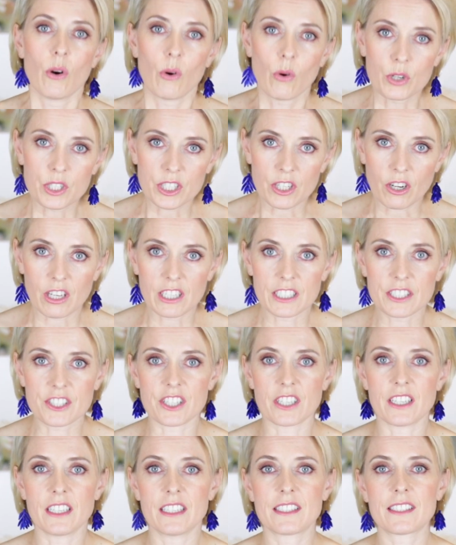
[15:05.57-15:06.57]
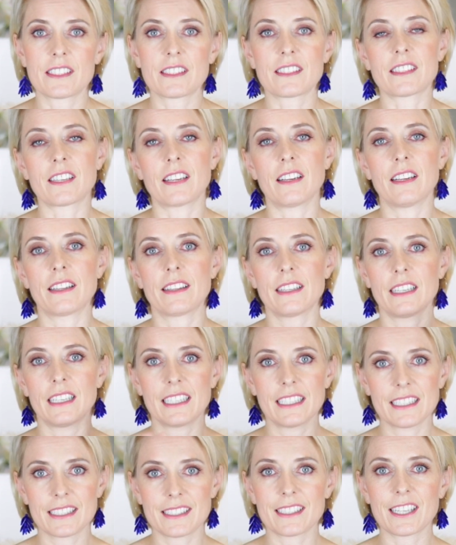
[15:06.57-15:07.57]
audiologists, the
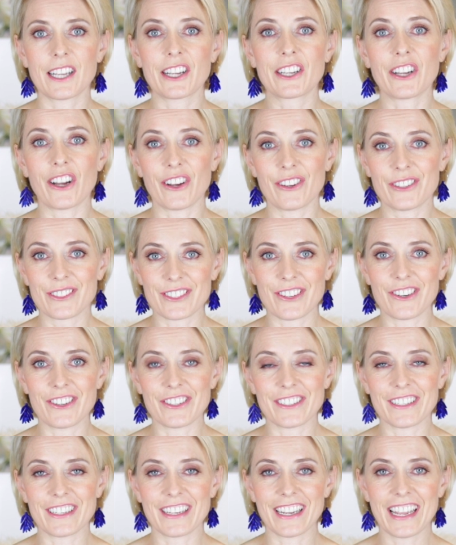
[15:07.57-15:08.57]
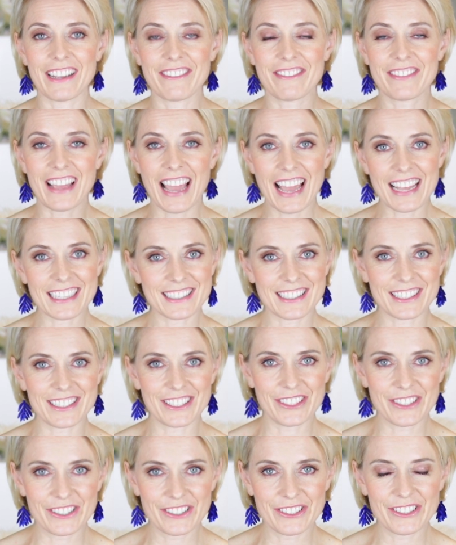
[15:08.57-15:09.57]
list goes on. If that's
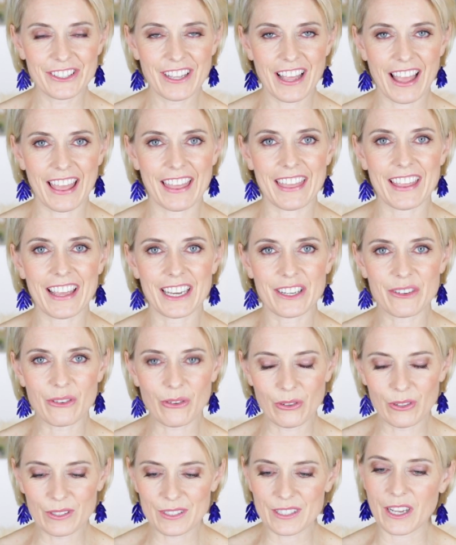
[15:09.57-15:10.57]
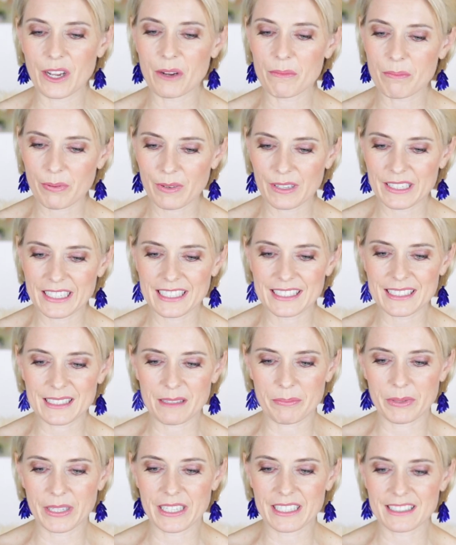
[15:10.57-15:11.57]
you, then also please
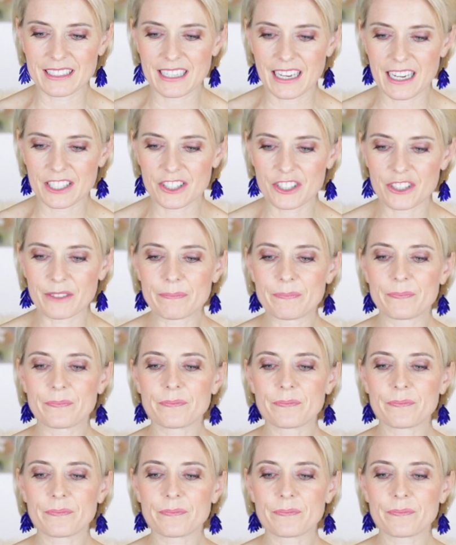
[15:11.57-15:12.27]
be in touch.